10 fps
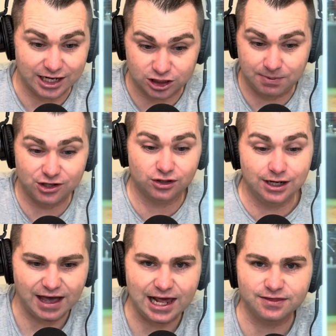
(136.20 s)
especially
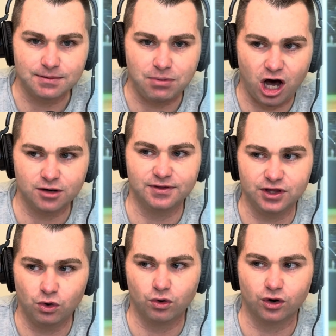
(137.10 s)
that at the bottom of
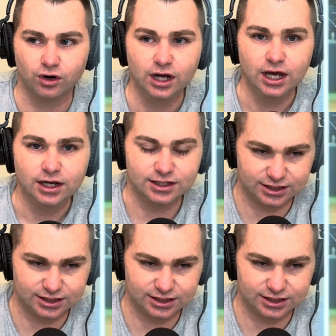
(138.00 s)
the order to